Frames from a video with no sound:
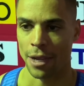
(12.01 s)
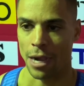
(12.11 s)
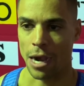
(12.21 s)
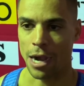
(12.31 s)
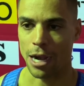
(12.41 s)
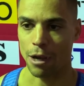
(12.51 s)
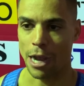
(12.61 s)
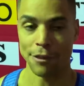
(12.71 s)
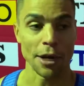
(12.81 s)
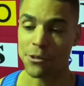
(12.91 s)
I
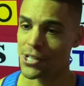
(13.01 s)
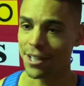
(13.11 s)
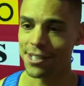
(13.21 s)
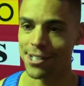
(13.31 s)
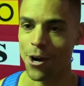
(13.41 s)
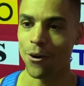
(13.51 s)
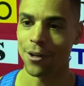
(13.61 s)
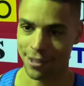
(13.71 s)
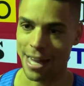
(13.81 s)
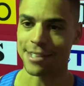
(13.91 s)
thought I was sixth,
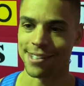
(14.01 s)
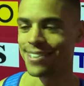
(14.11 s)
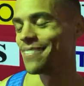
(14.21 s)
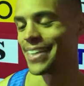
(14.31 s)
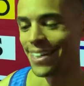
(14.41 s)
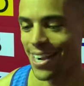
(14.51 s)
so that sucks. I'm just kidding.